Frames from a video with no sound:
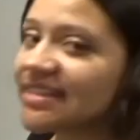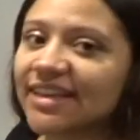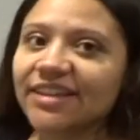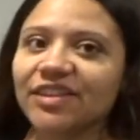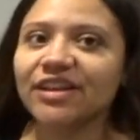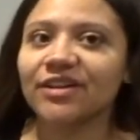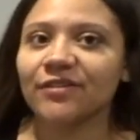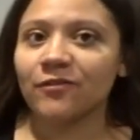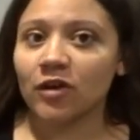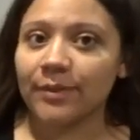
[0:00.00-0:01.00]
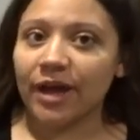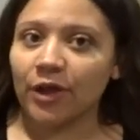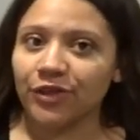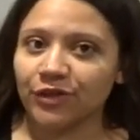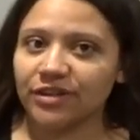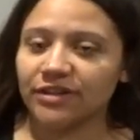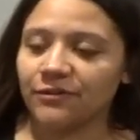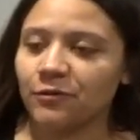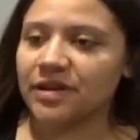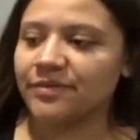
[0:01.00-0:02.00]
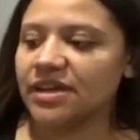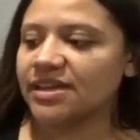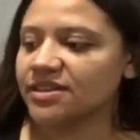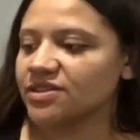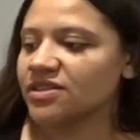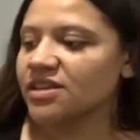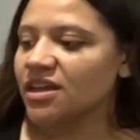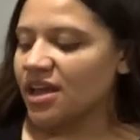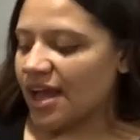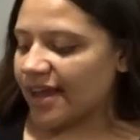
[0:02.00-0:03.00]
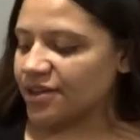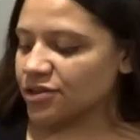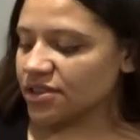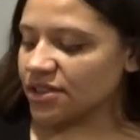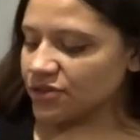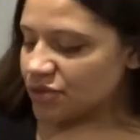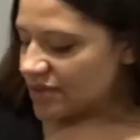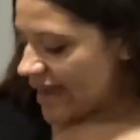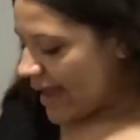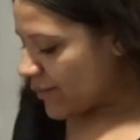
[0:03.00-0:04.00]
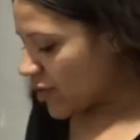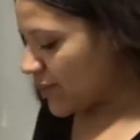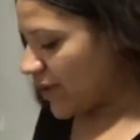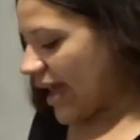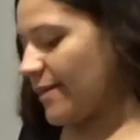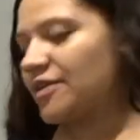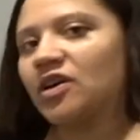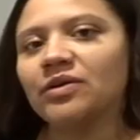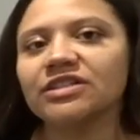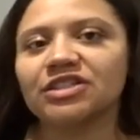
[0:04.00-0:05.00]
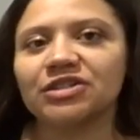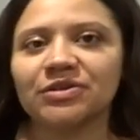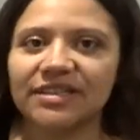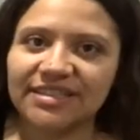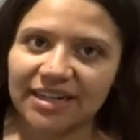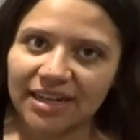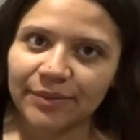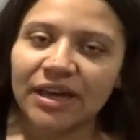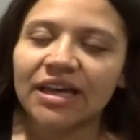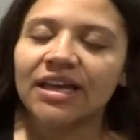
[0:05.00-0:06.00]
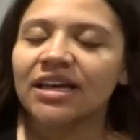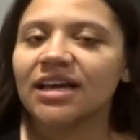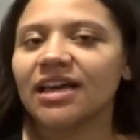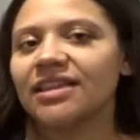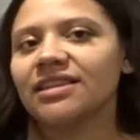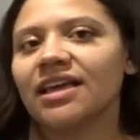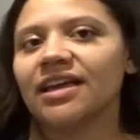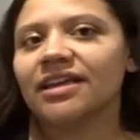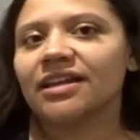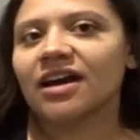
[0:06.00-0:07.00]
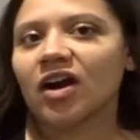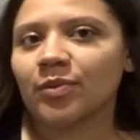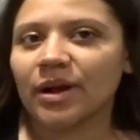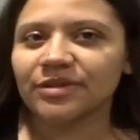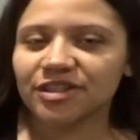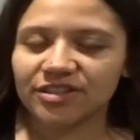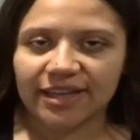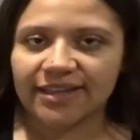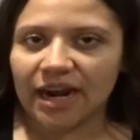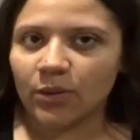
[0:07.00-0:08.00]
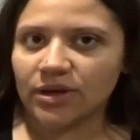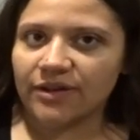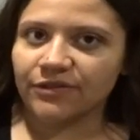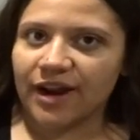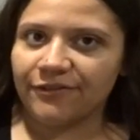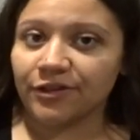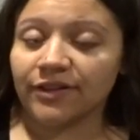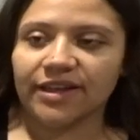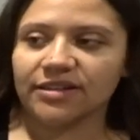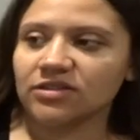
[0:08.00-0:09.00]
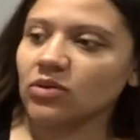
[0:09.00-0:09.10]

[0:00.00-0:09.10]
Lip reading: to stay in the air for about 30 to 40 minutes. I usually don't do a timer, but I'm going to this time. And then I'll probably just take it out whenever I feel like it's